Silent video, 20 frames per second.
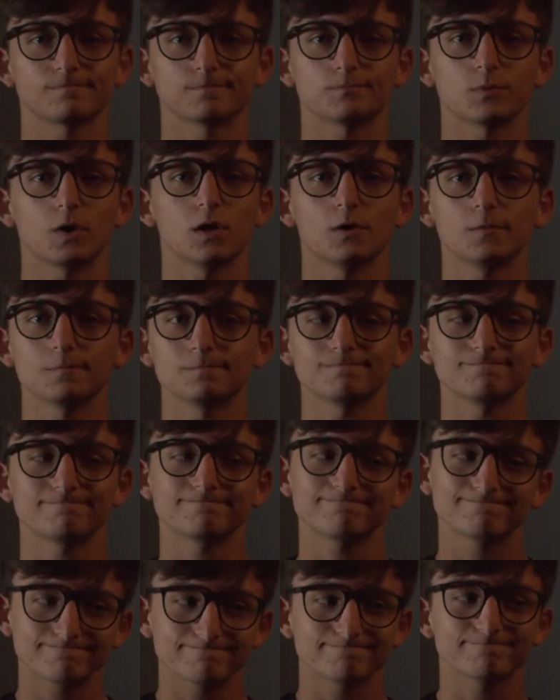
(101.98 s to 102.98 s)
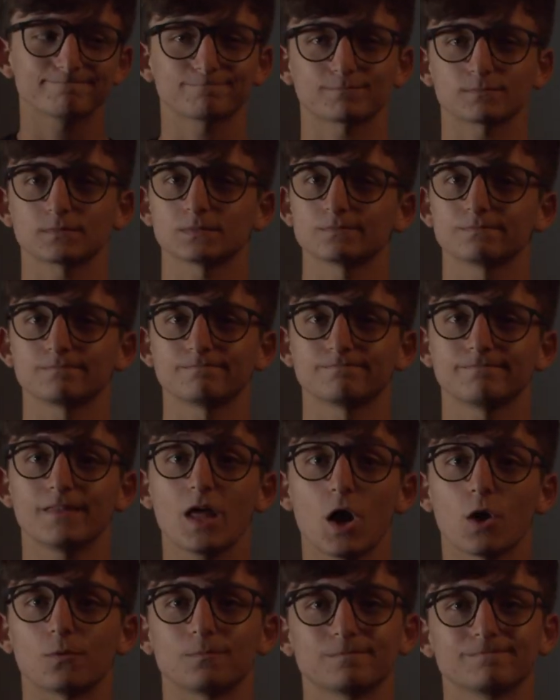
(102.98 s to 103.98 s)
Well,
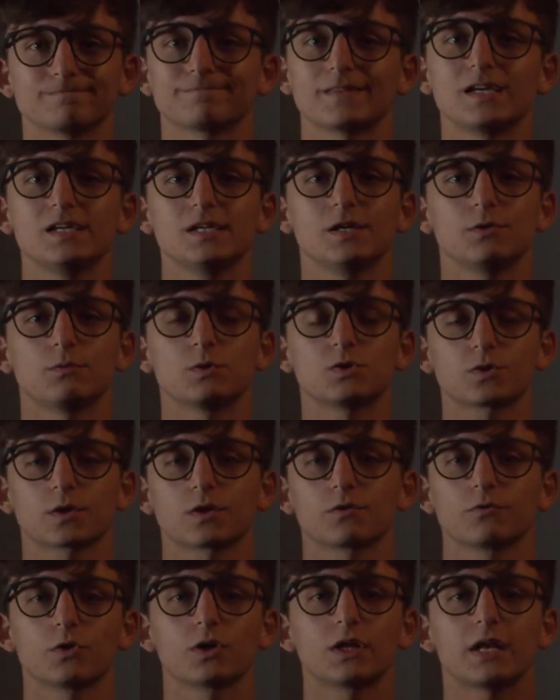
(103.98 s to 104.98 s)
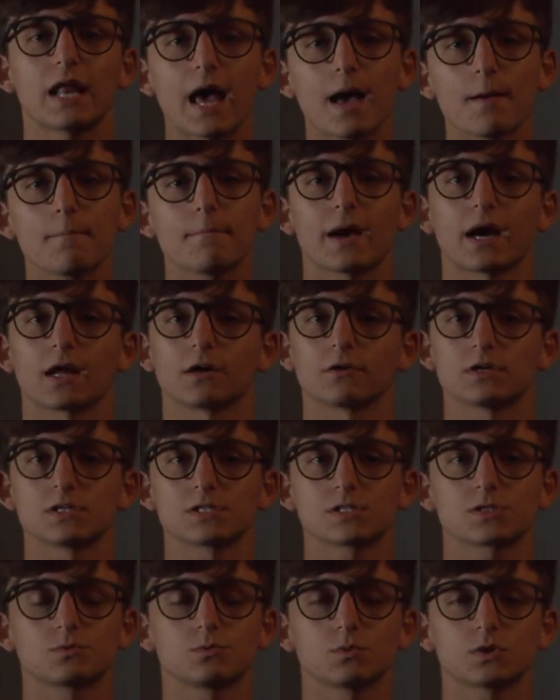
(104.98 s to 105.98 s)
no. We try the Ronin M
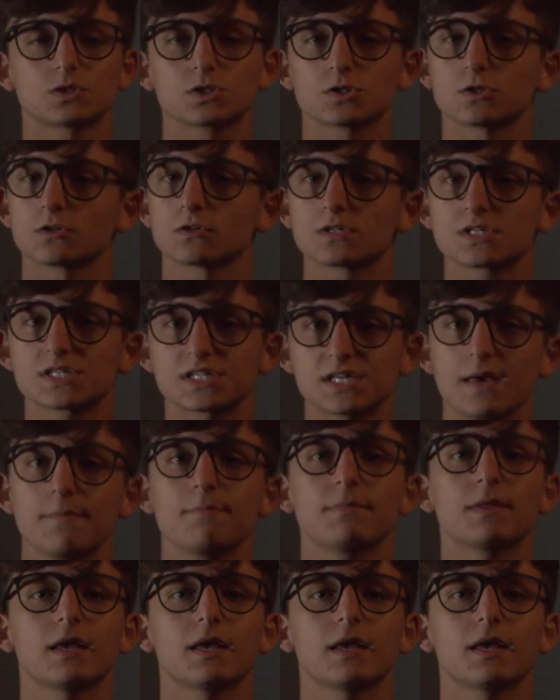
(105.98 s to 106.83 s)
batteries, which are the same